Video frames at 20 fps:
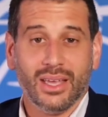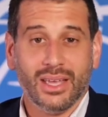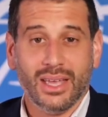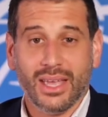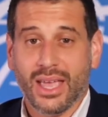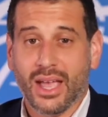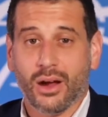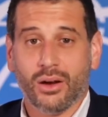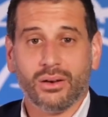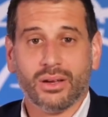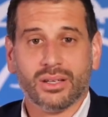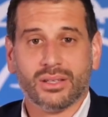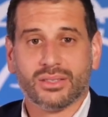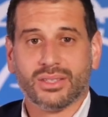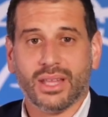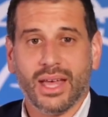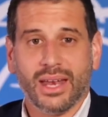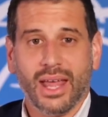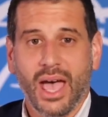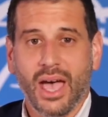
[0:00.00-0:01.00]
areas
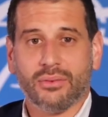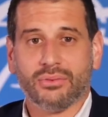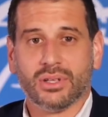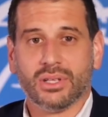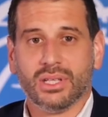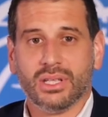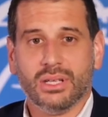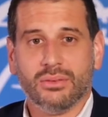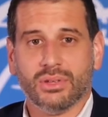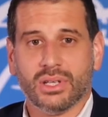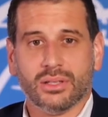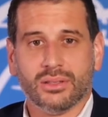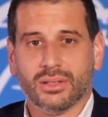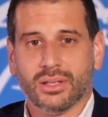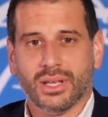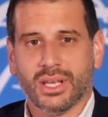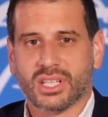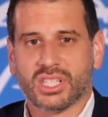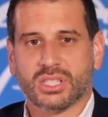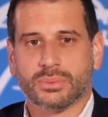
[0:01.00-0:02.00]
that haven't even
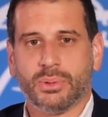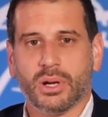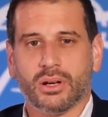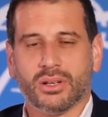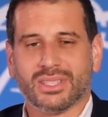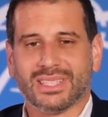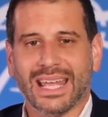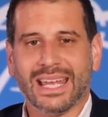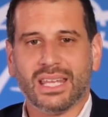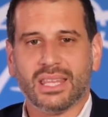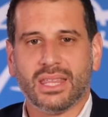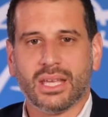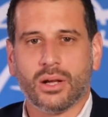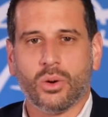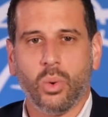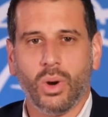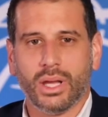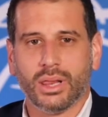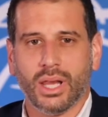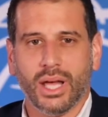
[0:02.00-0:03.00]
experienced anything
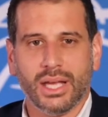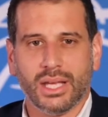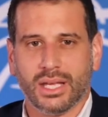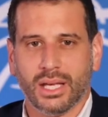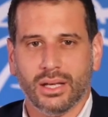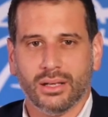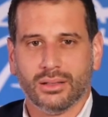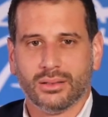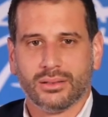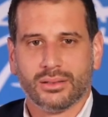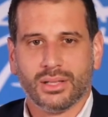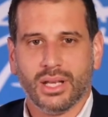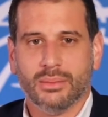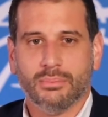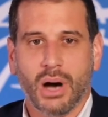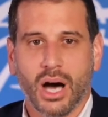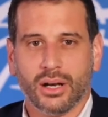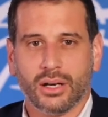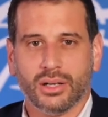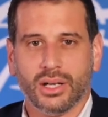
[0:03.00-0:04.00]
quite like it in
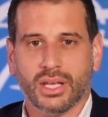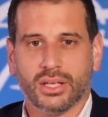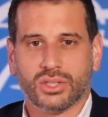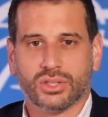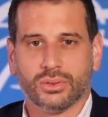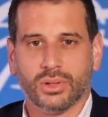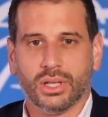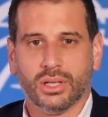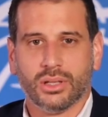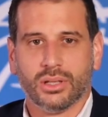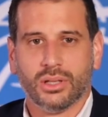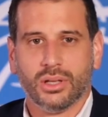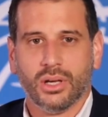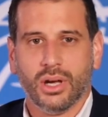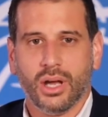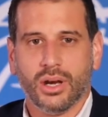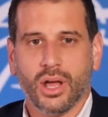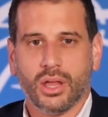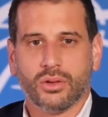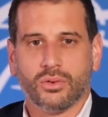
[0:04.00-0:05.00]
modern history.
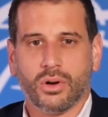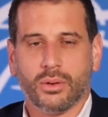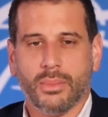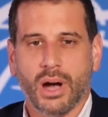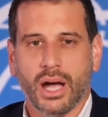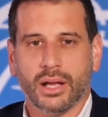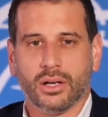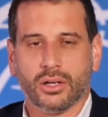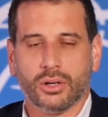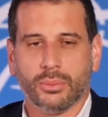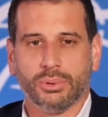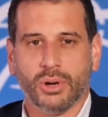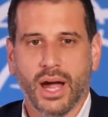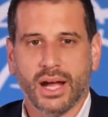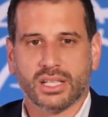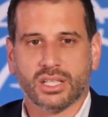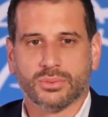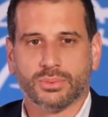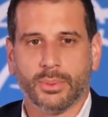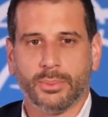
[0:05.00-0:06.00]
Another reminder to
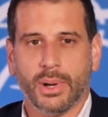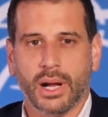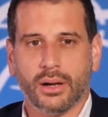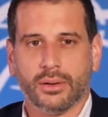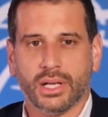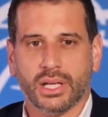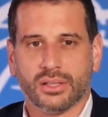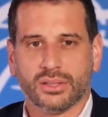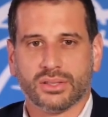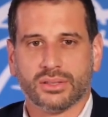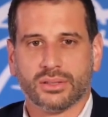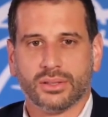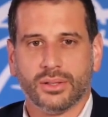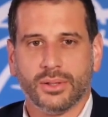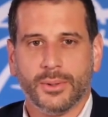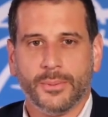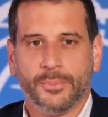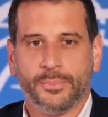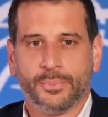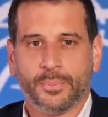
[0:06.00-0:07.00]
practice preparedness.
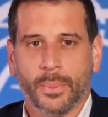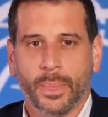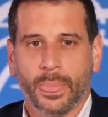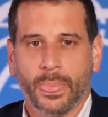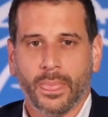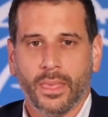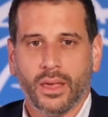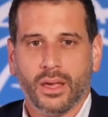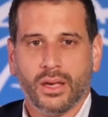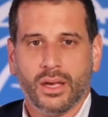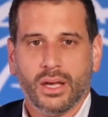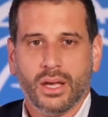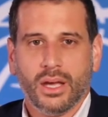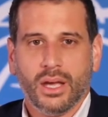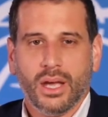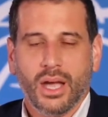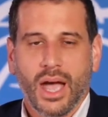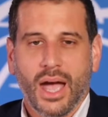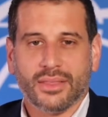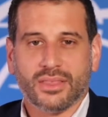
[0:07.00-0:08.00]

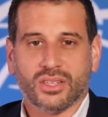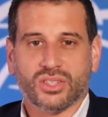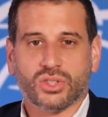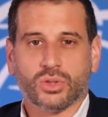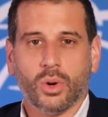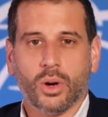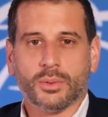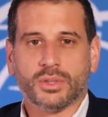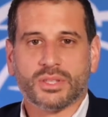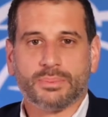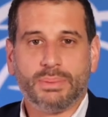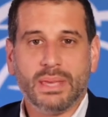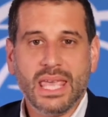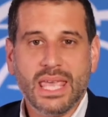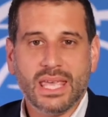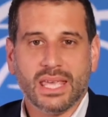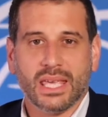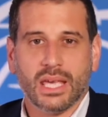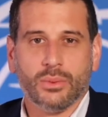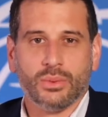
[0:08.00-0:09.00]
At the storm's
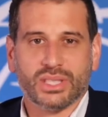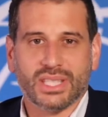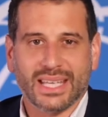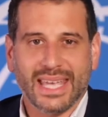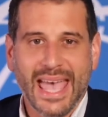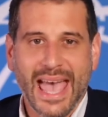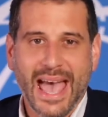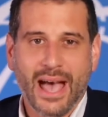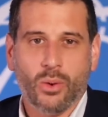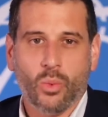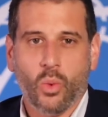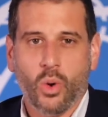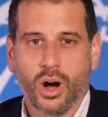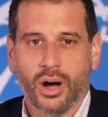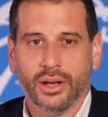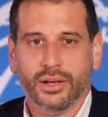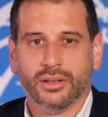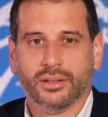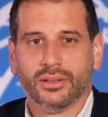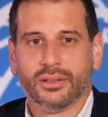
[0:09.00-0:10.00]
peak, it was a Cat 1,